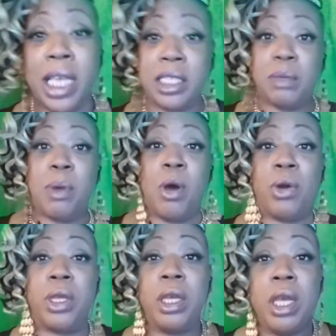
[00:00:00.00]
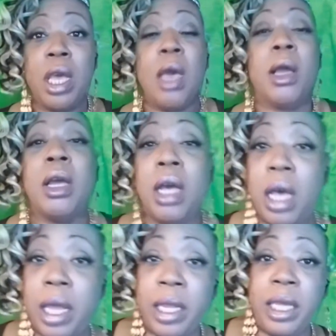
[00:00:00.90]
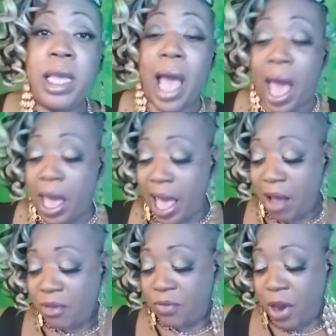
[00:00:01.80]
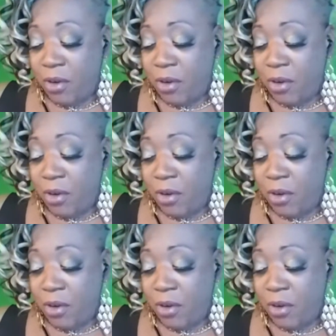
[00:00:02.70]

a testimony. Honey, I have a